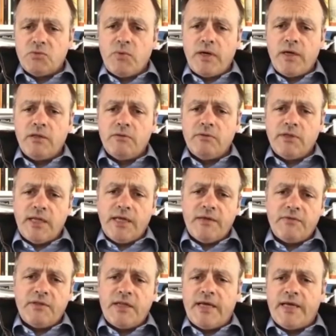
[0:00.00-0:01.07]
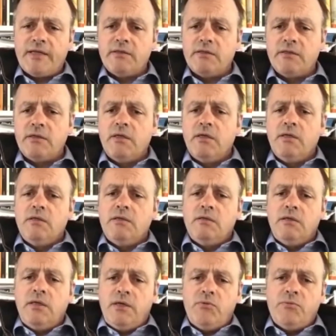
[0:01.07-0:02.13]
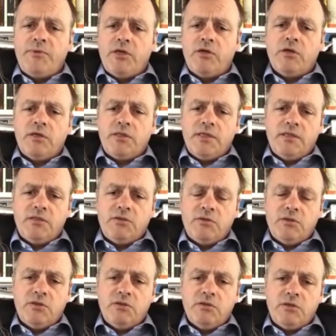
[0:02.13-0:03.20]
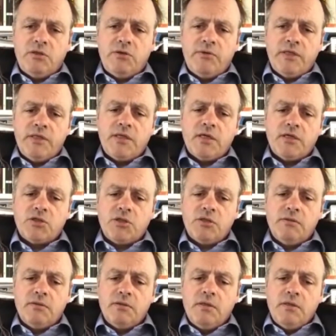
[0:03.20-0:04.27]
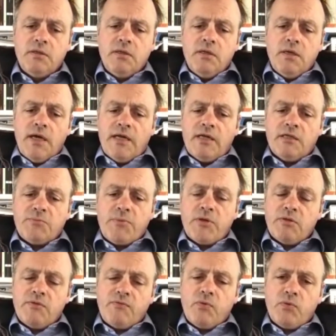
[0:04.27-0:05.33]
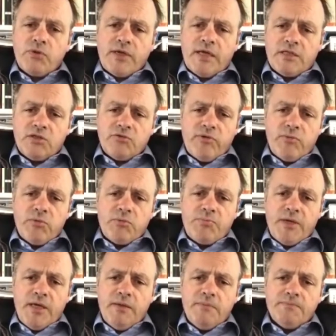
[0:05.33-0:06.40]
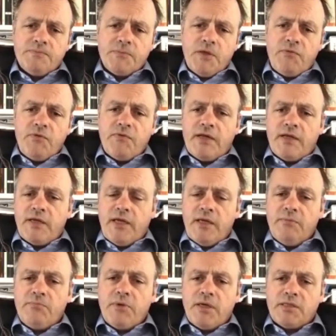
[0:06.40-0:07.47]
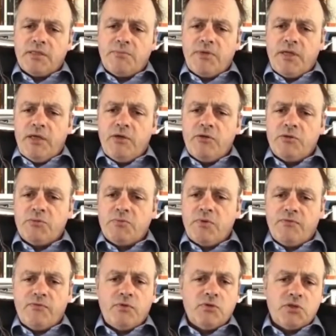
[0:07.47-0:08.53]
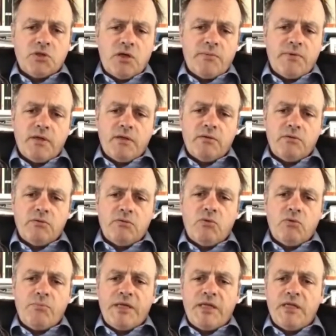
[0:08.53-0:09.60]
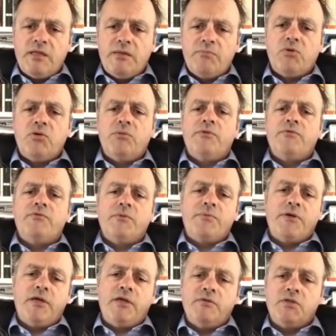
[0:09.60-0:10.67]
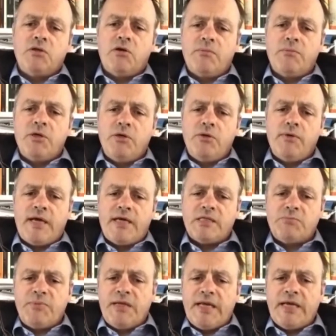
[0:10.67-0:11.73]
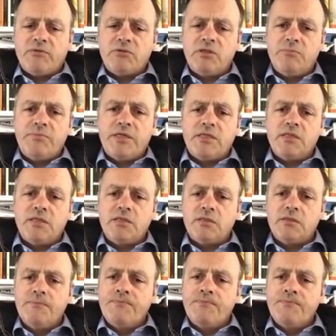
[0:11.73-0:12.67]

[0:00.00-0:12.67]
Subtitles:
well, the lay of the land, it would be a good idea to do an induction. And I suppose the fourth category would be if you've had somebody who's a full-timer or been in employment for a period of time who has been out of the business.